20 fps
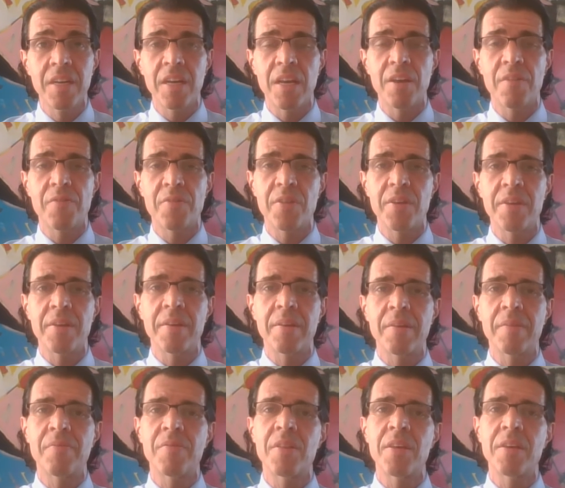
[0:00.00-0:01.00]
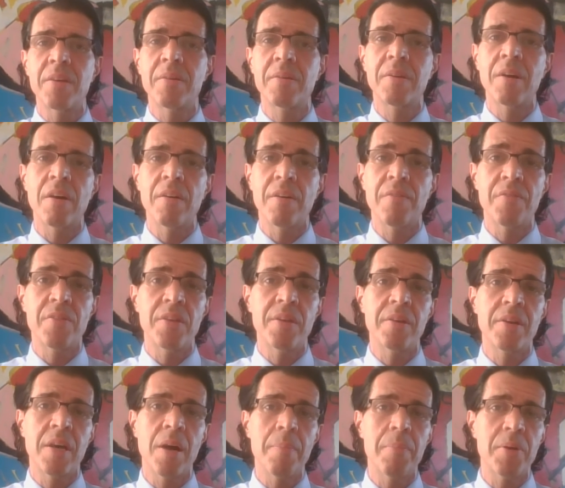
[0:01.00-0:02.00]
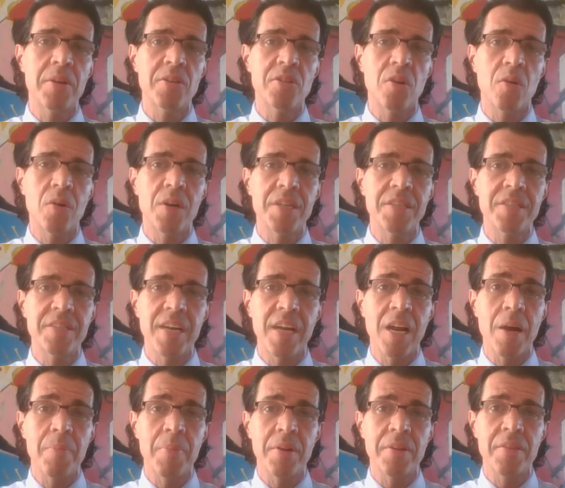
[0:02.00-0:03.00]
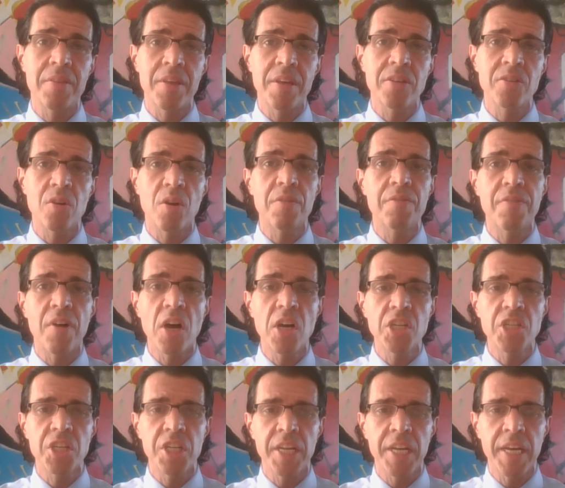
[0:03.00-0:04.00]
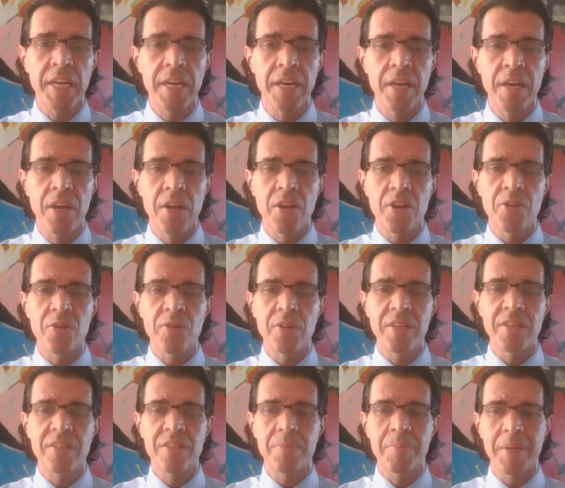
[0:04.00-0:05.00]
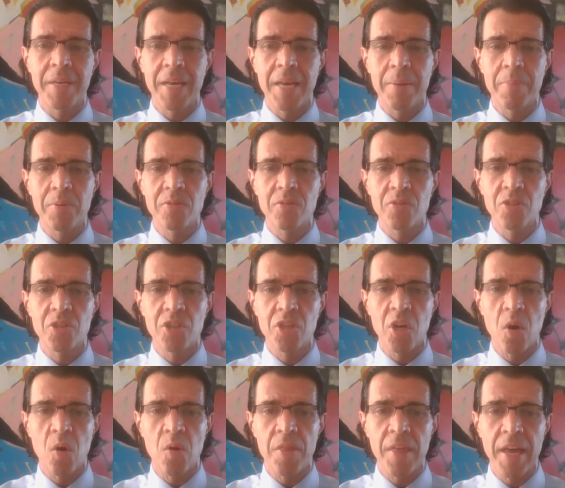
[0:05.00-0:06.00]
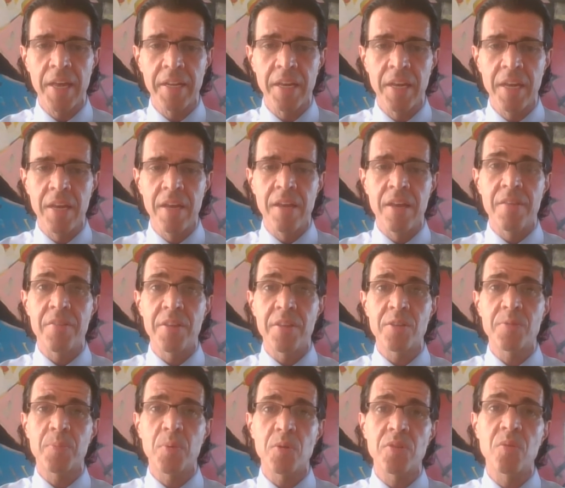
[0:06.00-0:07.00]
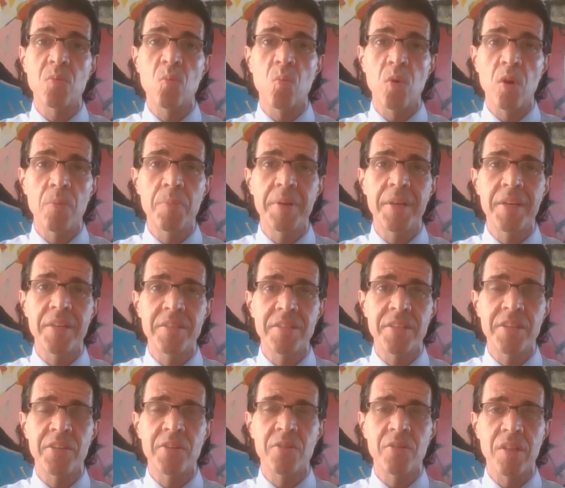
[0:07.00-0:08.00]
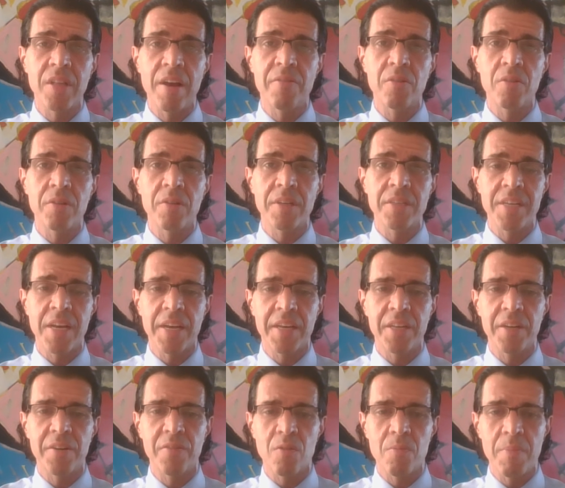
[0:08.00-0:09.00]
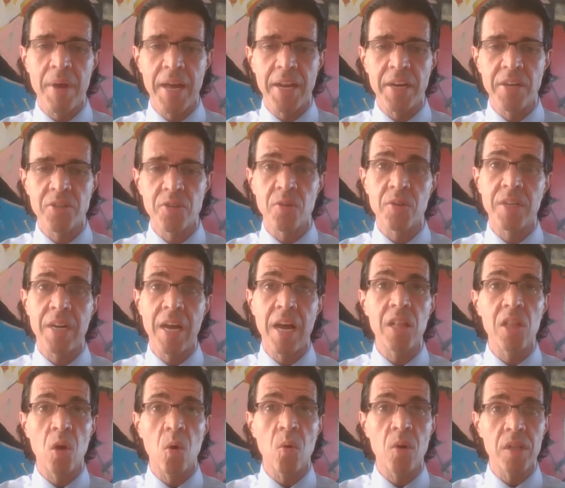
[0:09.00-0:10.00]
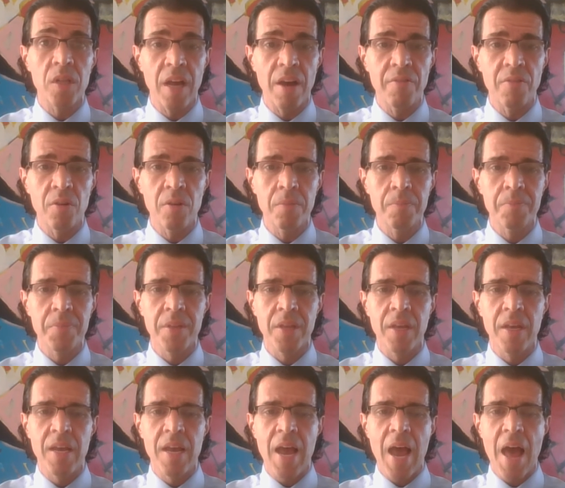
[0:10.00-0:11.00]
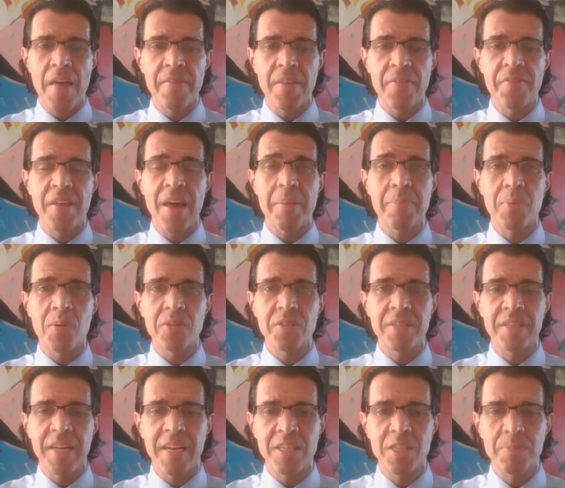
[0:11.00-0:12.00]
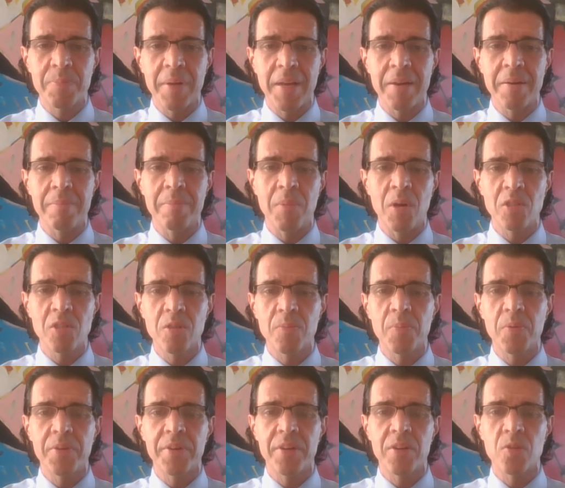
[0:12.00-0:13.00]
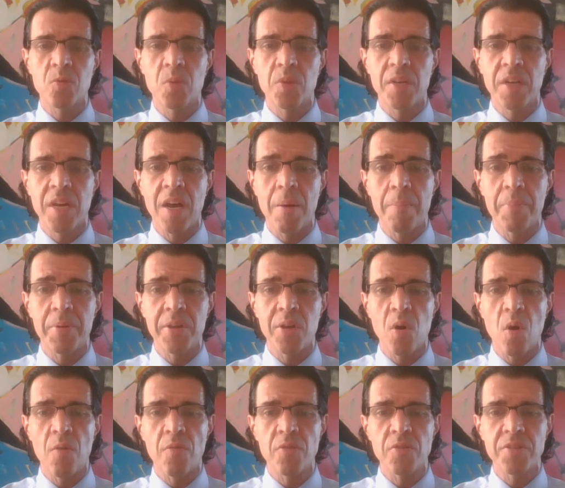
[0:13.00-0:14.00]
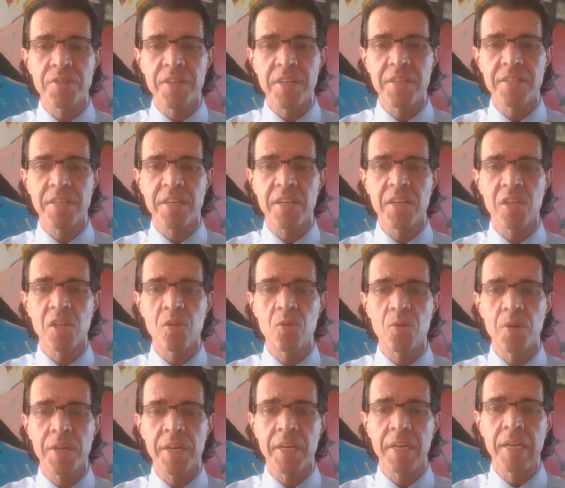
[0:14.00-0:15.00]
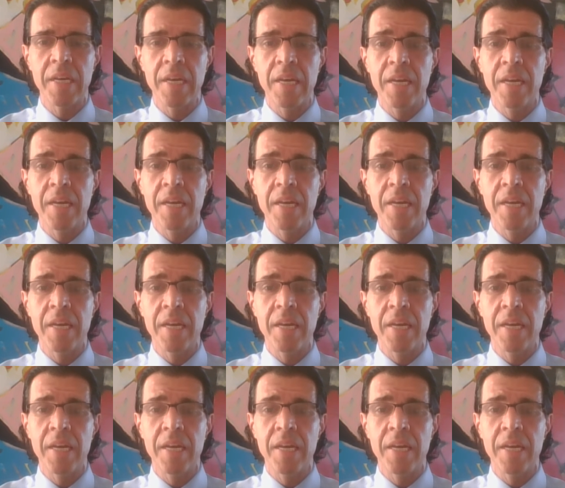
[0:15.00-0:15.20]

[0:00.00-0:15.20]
if the company's already set up and things are functioning, you need to be able to show that this person will be a senior level executive or manager and not lower level, and that person has spent multiple years with the company overseas, including